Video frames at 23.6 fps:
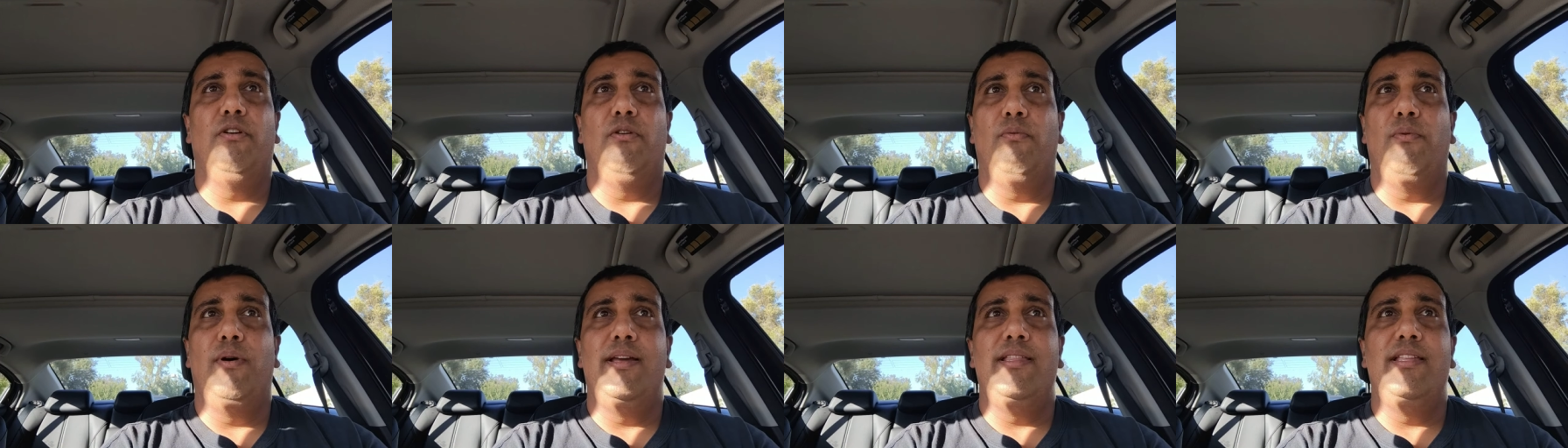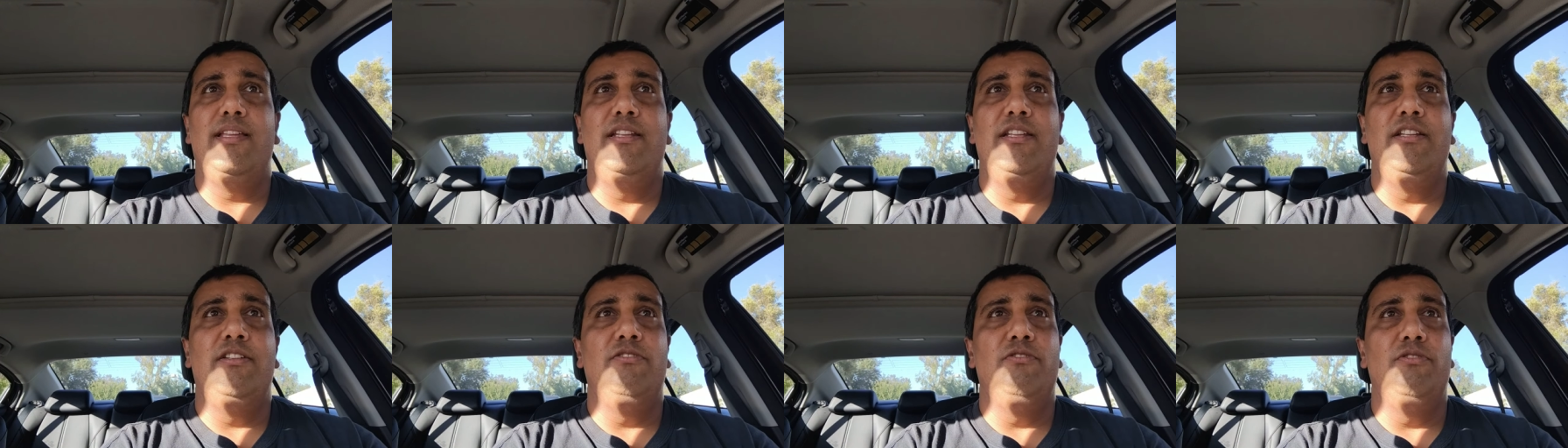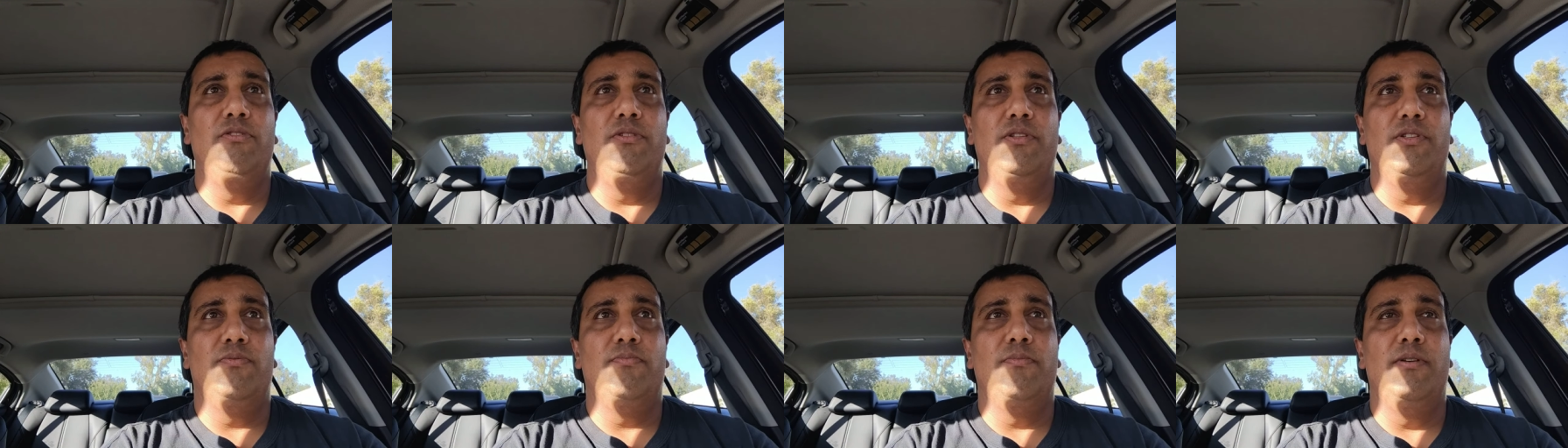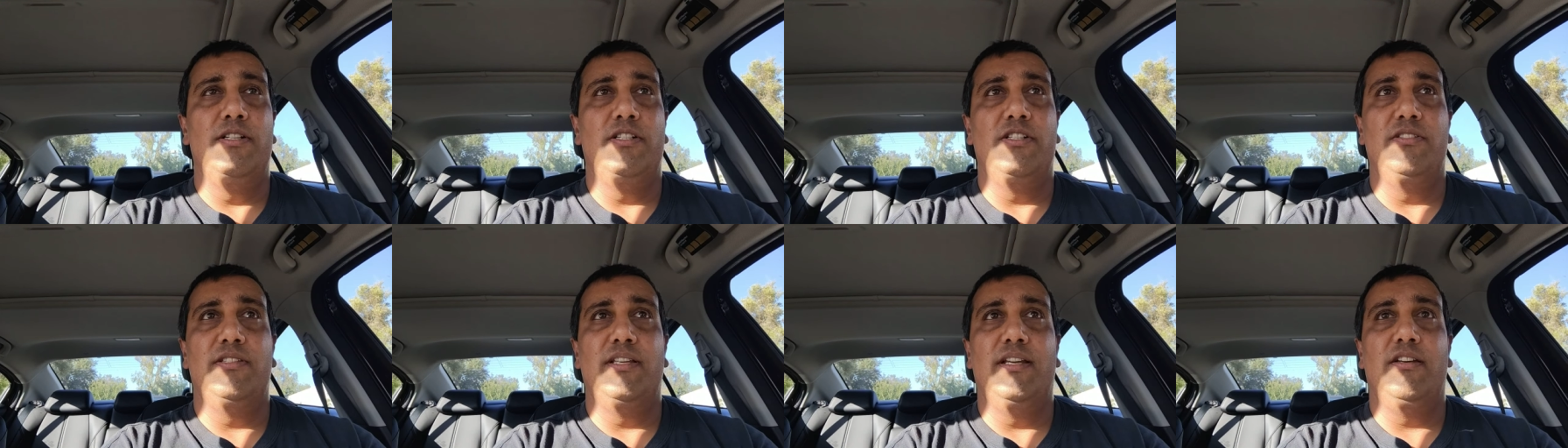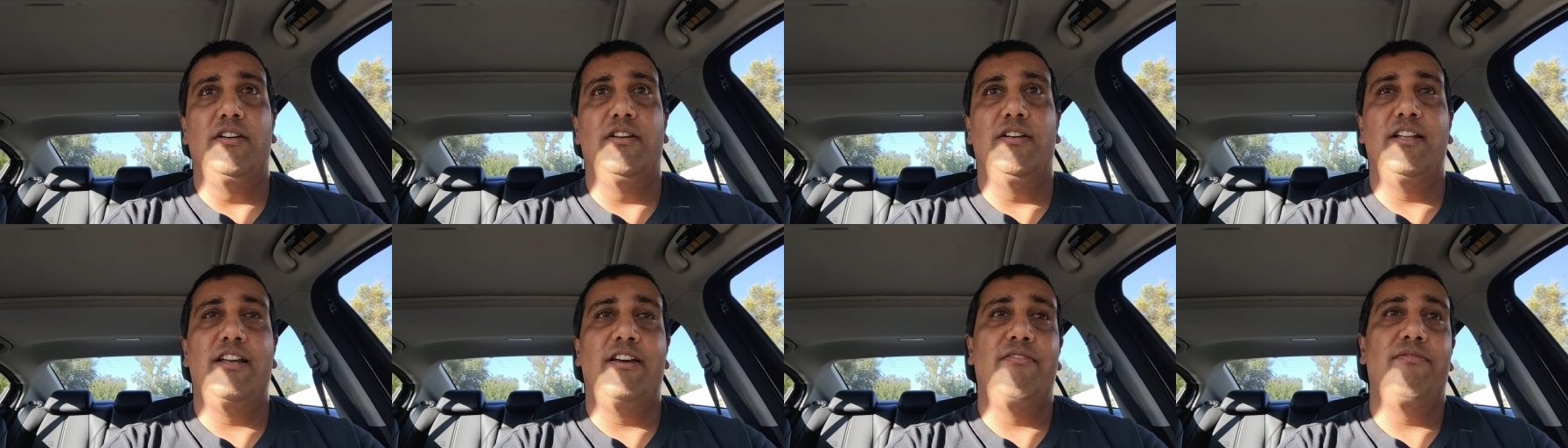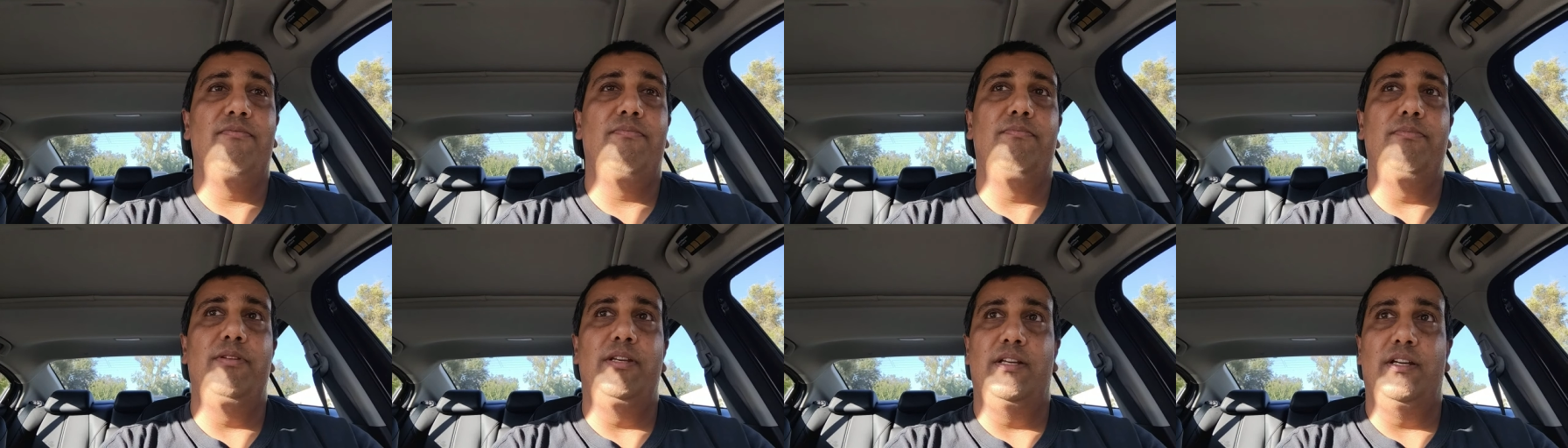or why they didn't do as much as they could
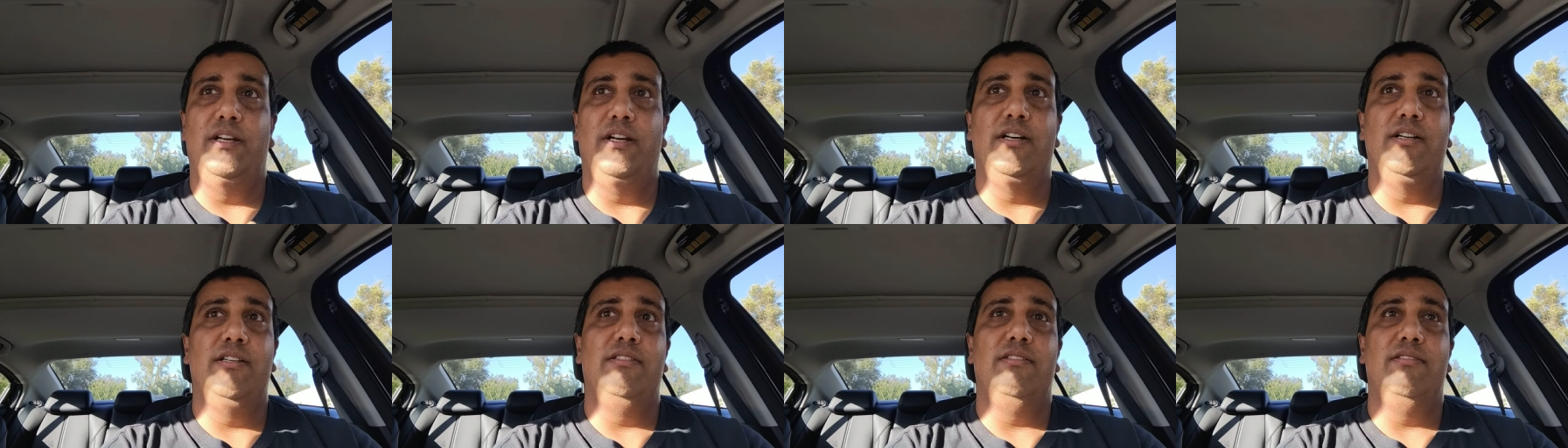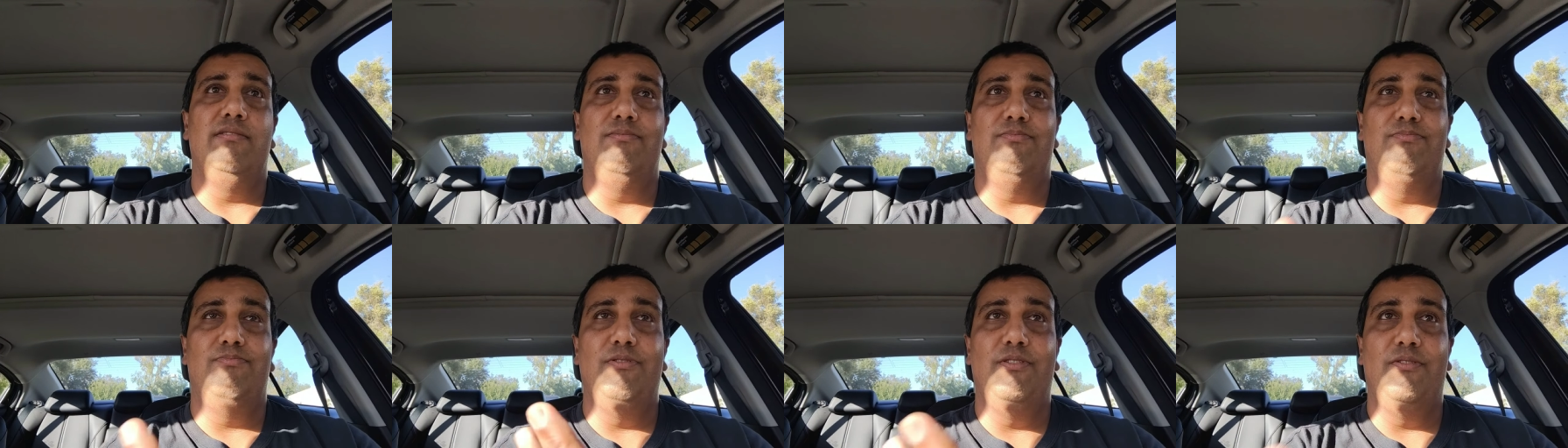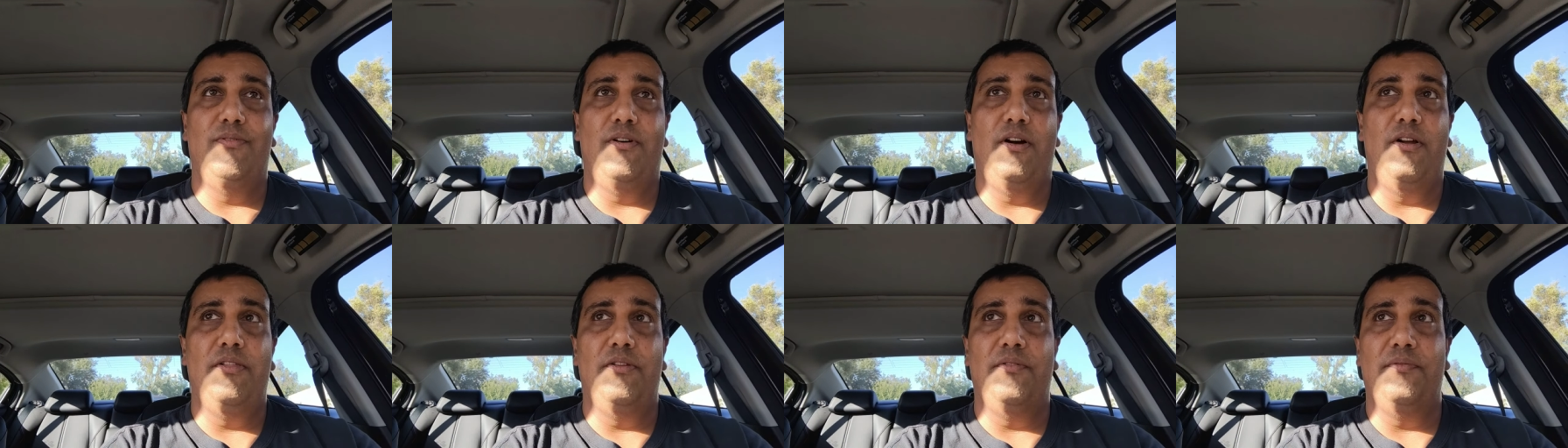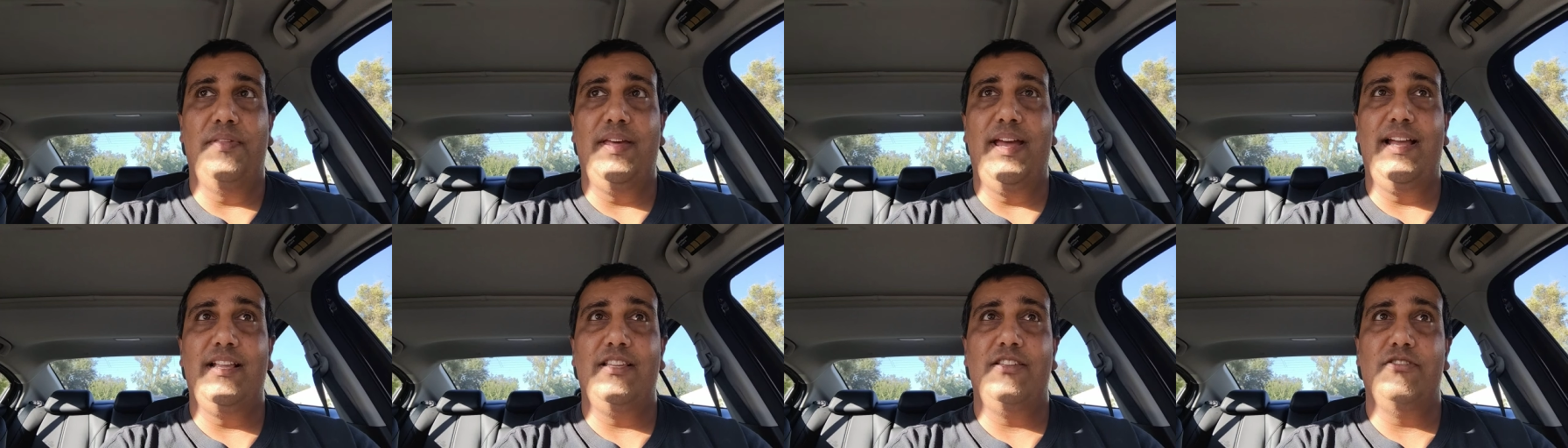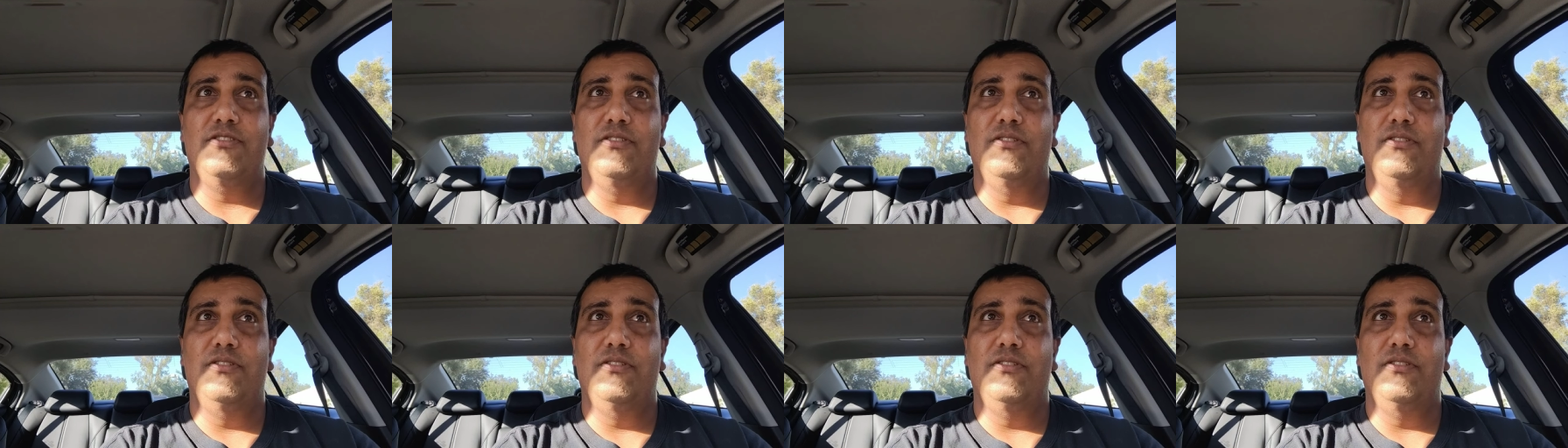have because of all of that.